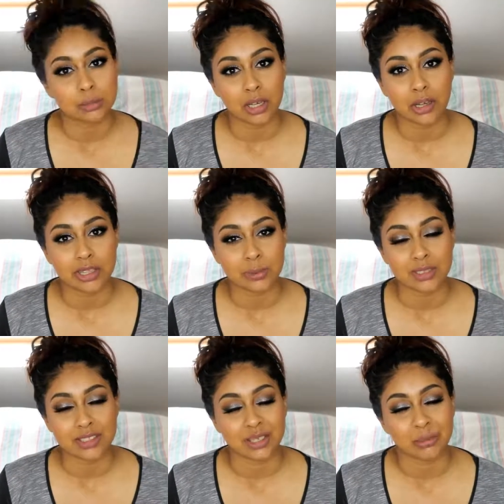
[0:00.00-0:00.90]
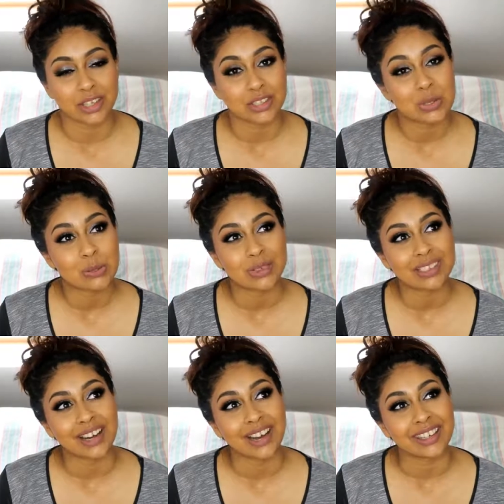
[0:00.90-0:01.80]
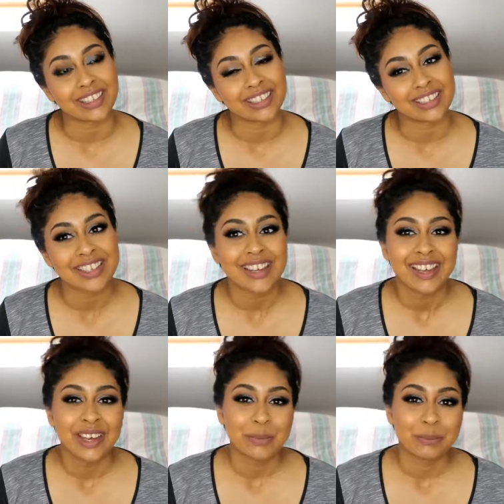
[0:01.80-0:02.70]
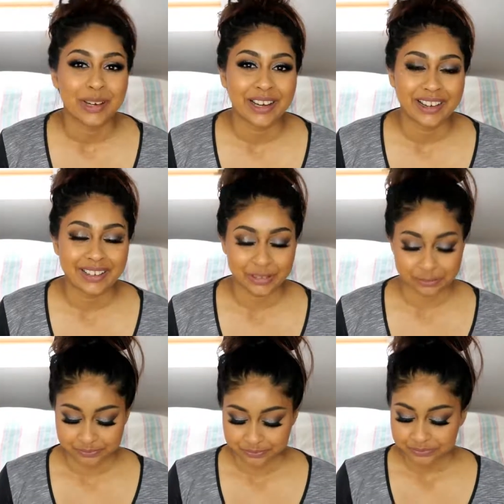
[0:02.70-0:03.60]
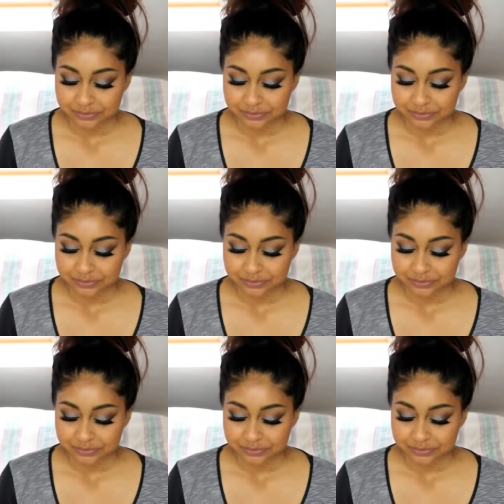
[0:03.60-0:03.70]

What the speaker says: my eyes because I'm like super tired. But